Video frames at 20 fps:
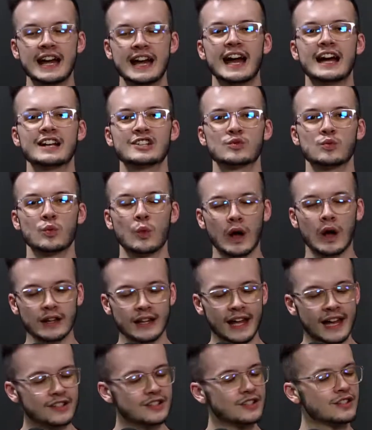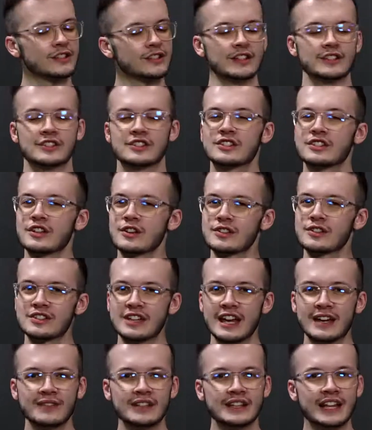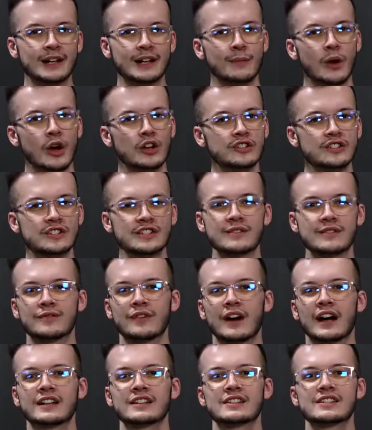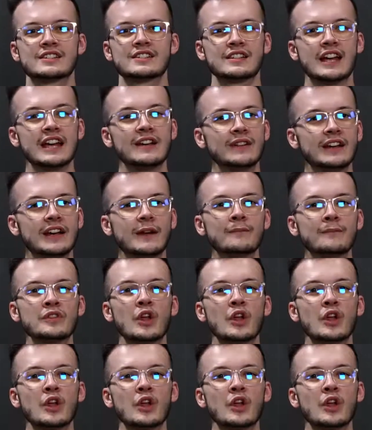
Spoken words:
as well as still saving that emergency fund, saving